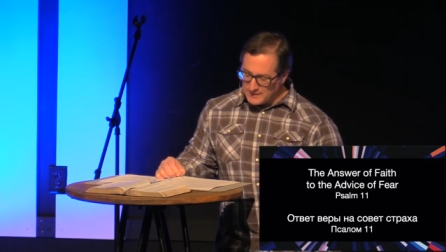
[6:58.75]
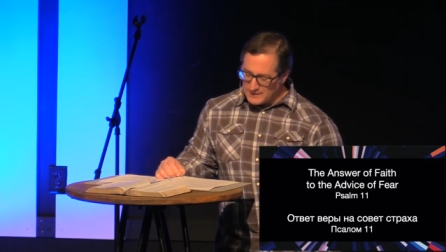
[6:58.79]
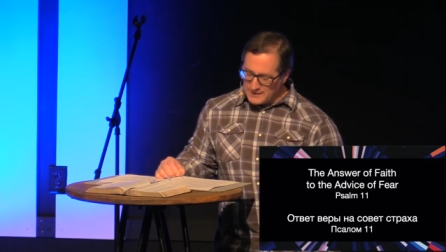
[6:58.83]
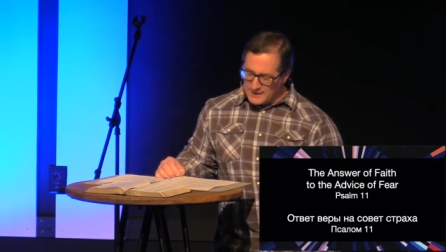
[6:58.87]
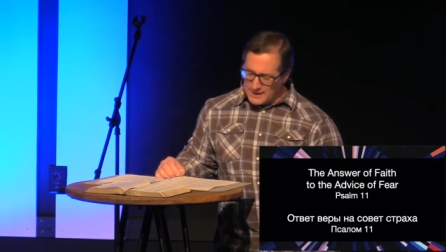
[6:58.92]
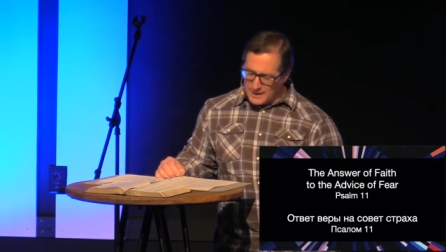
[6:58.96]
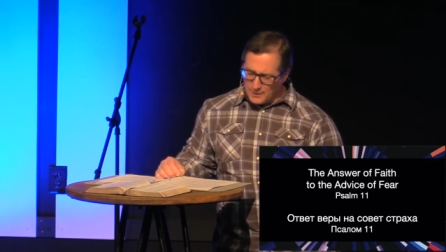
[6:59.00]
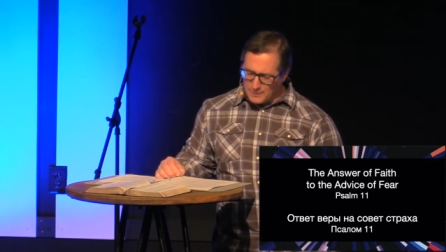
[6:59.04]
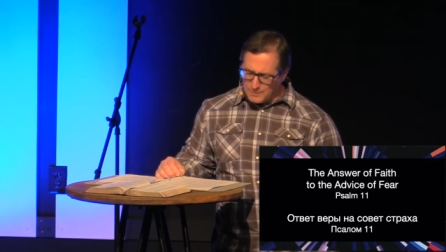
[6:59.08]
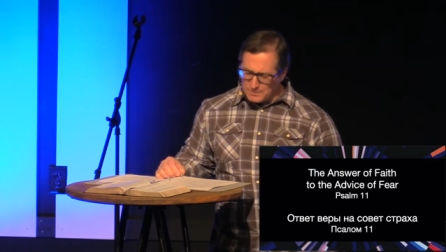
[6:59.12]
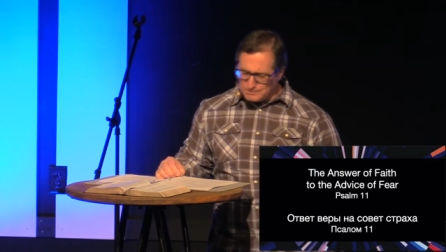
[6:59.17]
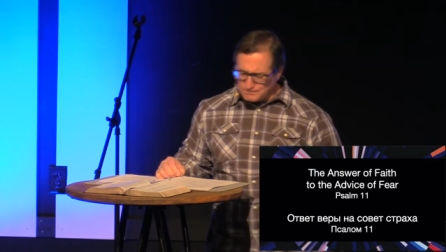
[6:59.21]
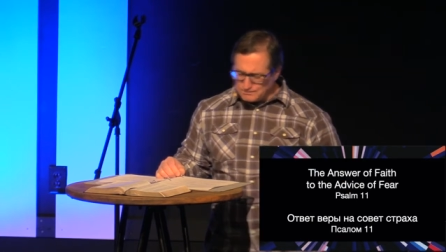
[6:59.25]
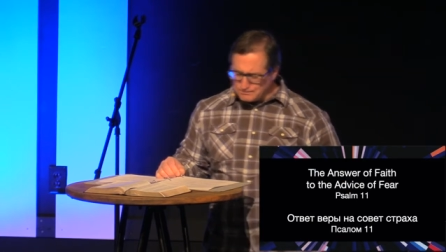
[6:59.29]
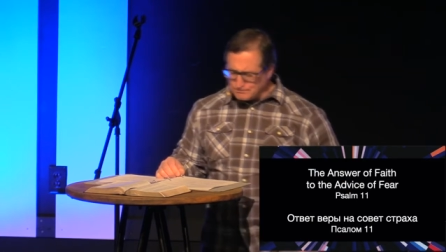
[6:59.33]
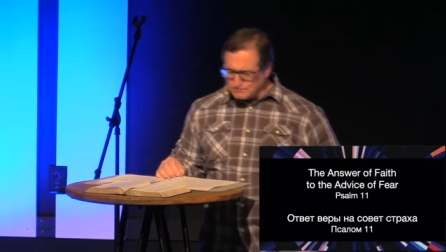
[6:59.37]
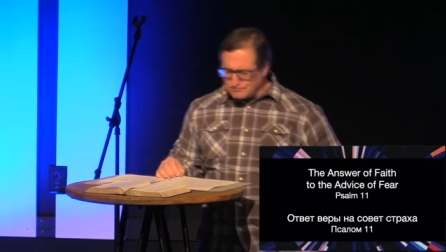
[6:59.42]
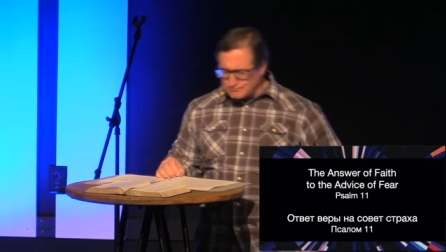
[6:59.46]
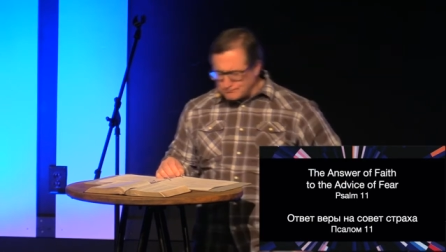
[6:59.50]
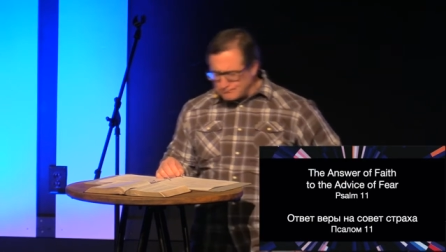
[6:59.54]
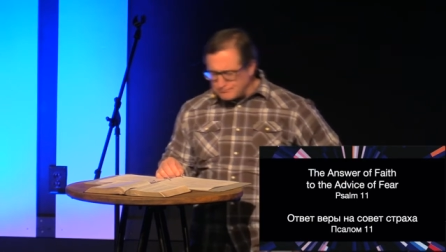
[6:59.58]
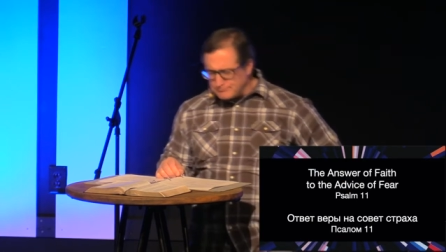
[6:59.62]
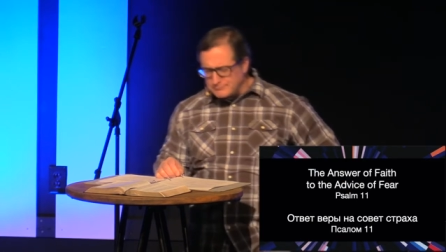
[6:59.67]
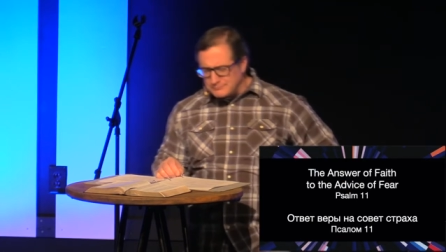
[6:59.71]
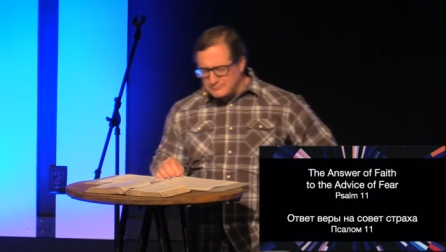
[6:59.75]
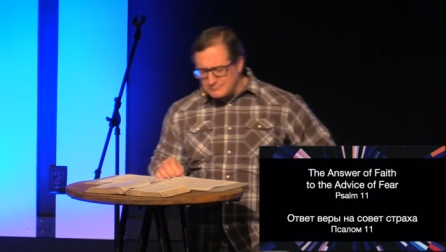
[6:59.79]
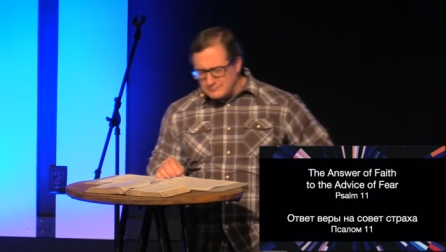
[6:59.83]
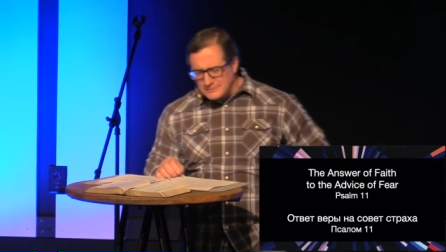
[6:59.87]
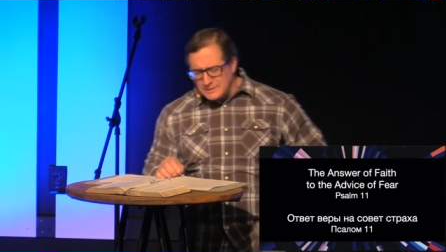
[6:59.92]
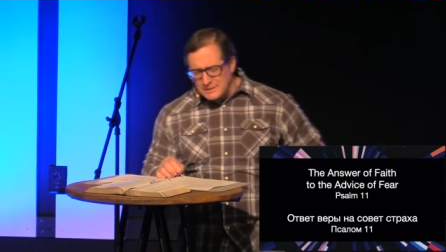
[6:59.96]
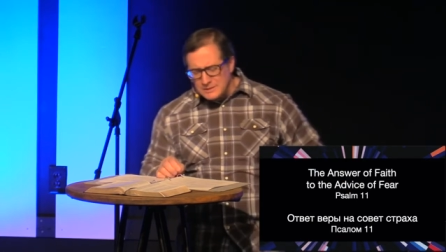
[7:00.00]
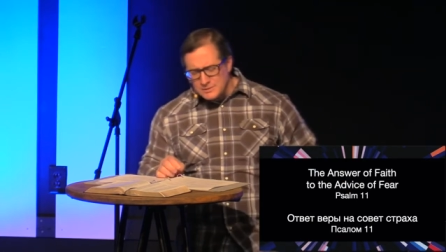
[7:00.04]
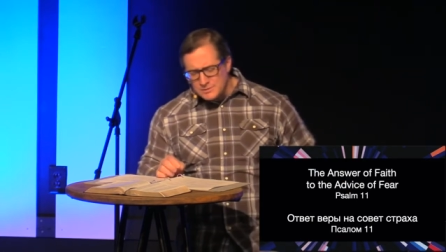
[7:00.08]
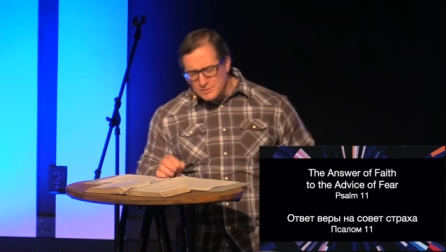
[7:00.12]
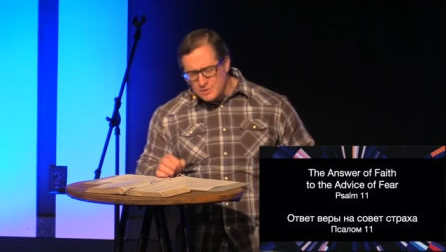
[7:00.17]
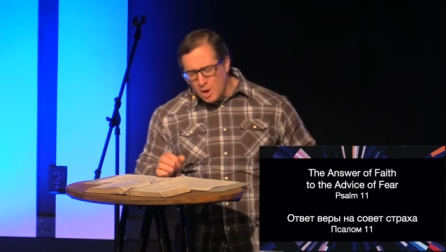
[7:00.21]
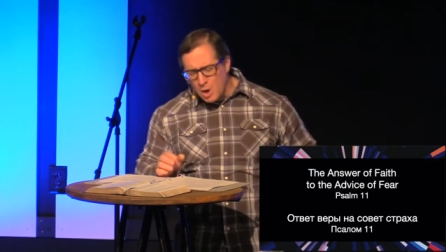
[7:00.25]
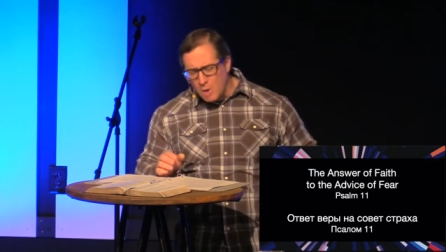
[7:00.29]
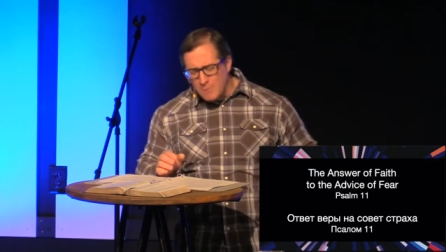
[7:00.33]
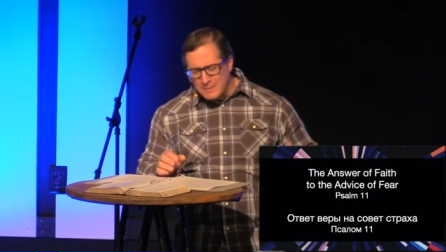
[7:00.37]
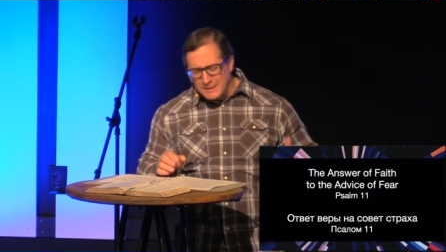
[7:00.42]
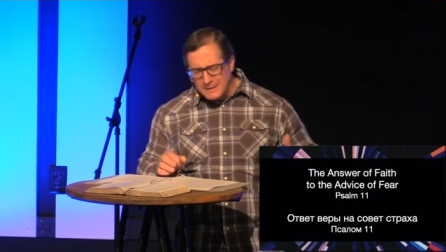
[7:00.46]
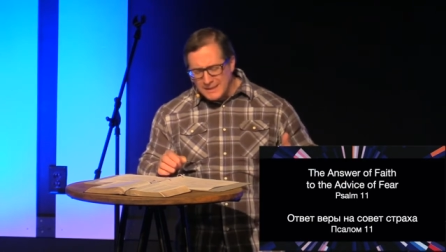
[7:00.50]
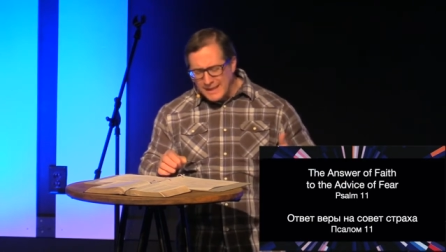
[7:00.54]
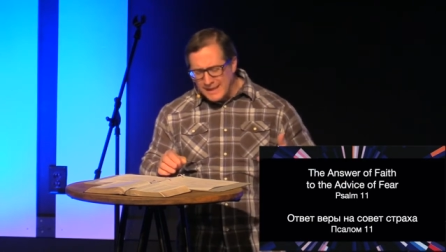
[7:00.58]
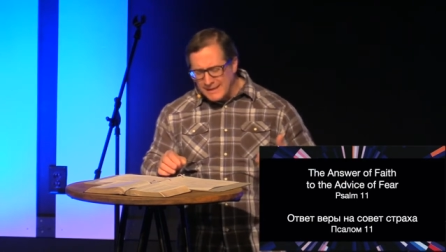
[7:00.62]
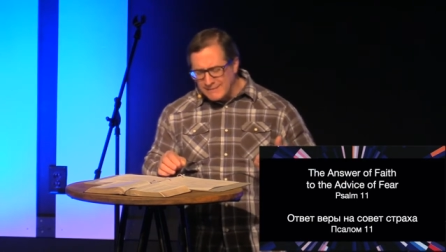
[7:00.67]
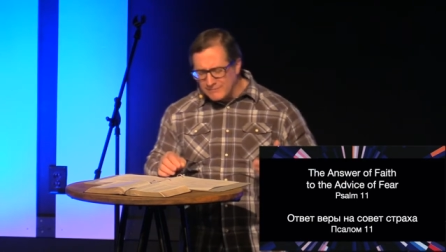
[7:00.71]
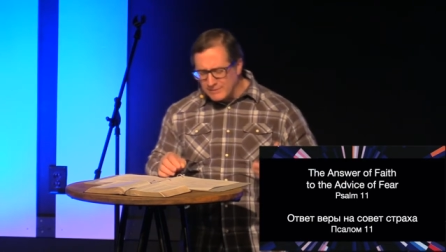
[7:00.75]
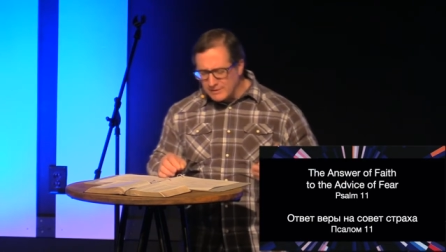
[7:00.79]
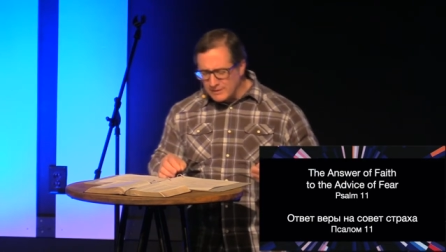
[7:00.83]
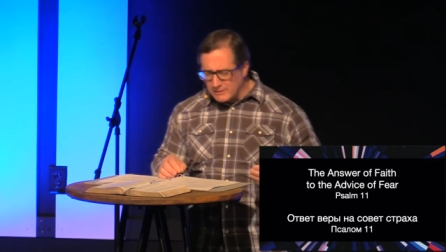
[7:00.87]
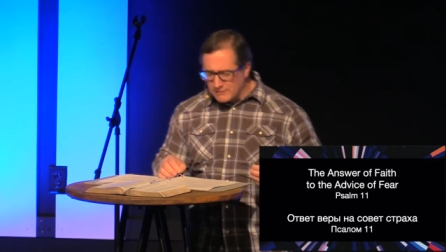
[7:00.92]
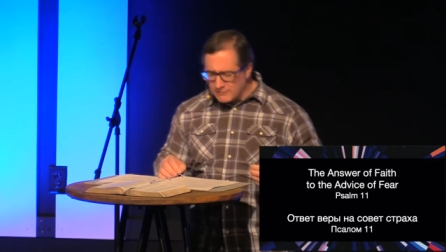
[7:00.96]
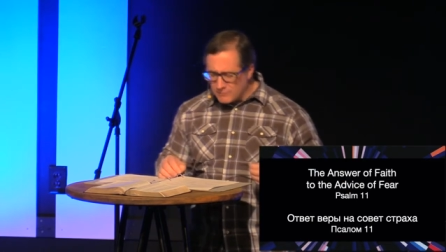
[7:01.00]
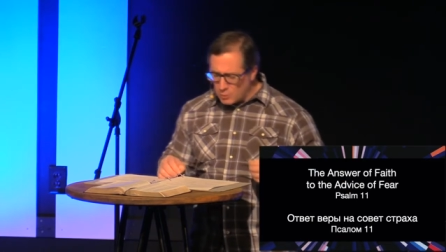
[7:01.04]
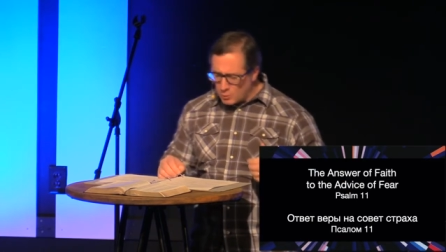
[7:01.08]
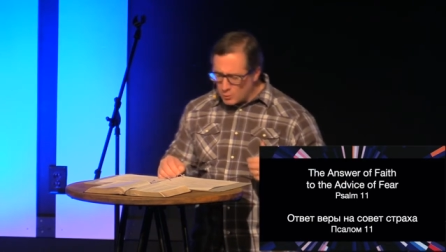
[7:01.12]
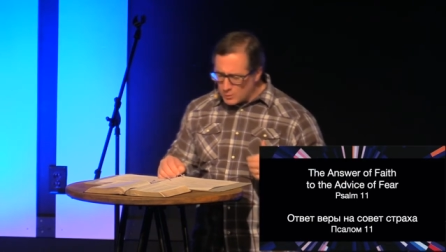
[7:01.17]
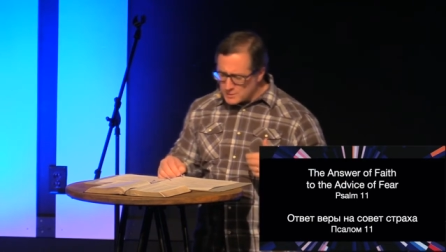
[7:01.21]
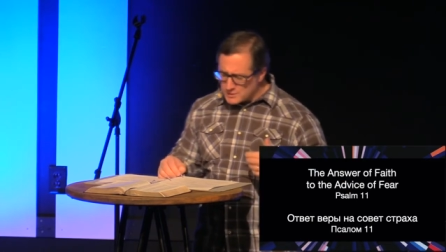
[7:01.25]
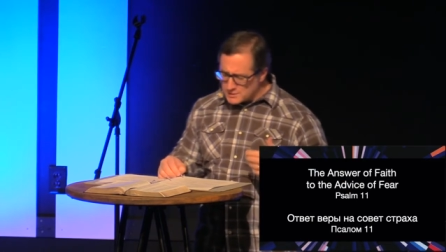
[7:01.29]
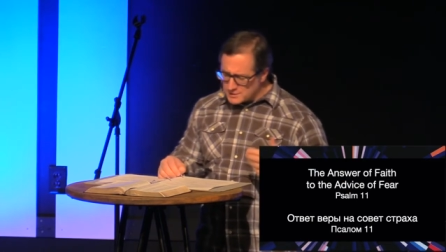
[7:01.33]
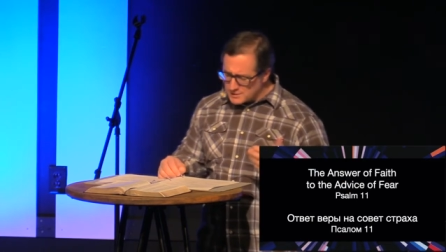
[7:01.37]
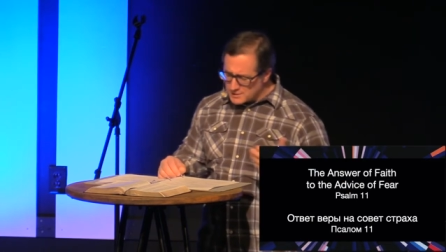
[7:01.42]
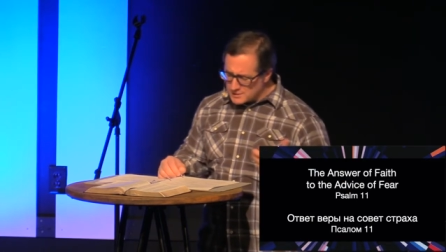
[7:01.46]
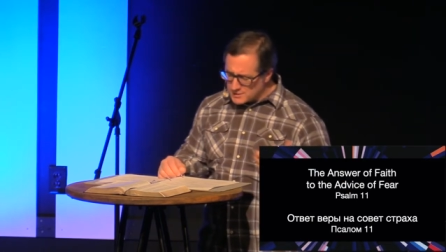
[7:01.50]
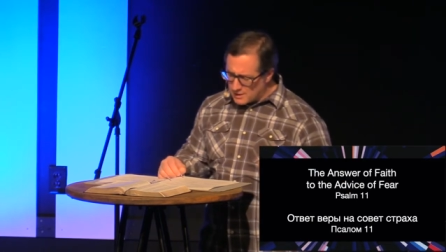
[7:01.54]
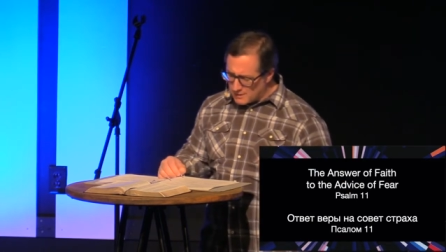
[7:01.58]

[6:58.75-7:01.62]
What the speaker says: Now, Psalm 11, of course,